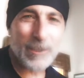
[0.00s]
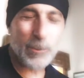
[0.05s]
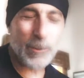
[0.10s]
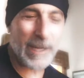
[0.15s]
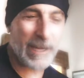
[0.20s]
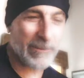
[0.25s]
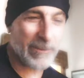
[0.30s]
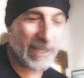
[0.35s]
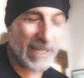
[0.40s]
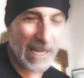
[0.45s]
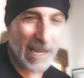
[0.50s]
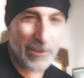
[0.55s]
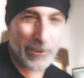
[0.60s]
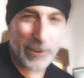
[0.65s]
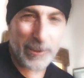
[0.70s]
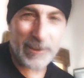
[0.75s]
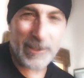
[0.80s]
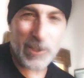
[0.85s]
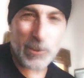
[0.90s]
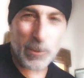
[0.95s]
We have the
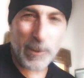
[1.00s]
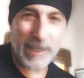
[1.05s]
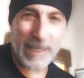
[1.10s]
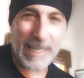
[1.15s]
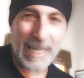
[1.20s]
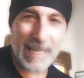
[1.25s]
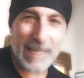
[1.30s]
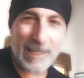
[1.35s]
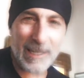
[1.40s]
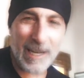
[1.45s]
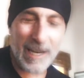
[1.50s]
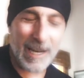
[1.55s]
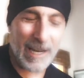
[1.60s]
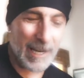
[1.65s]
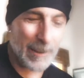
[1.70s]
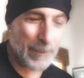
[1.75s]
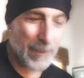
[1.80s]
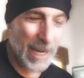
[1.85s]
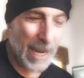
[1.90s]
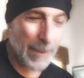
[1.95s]
gathering this weekend.
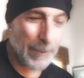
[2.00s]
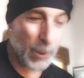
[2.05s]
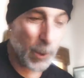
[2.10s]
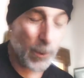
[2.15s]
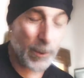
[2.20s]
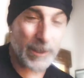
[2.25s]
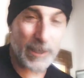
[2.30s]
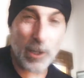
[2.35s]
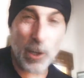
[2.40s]
I'm going